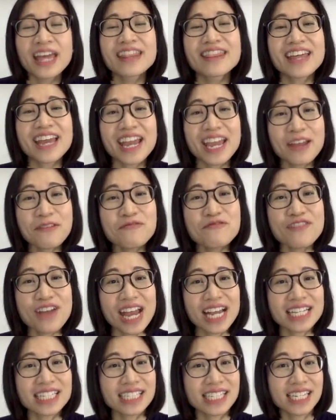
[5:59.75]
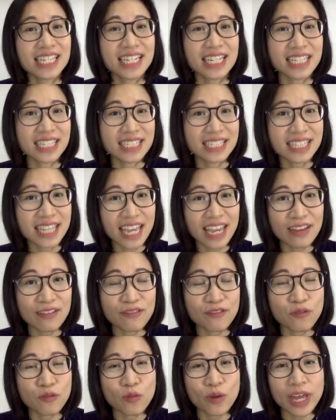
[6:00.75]
The HIB vaccine is
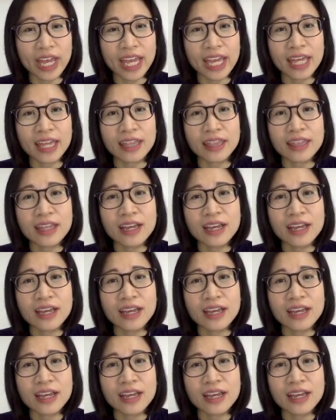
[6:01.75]
safe with